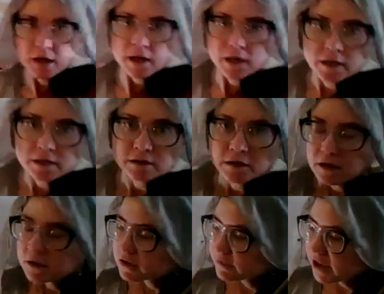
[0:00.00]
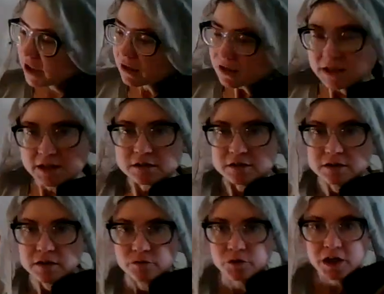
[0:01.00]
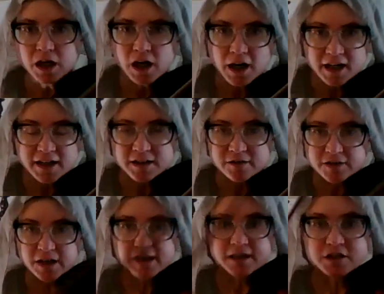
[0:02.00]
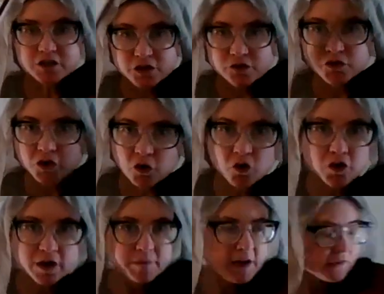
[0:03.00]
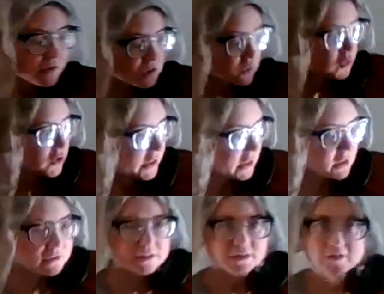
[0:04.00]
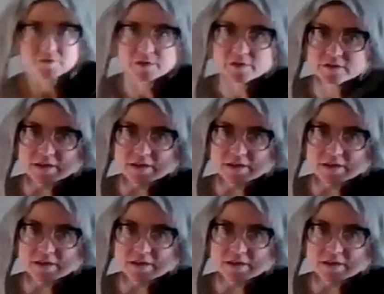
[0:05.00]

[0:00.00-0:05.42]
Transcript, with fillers: And to be honest, when I kind of toot the horn about this warning and all this stuff, people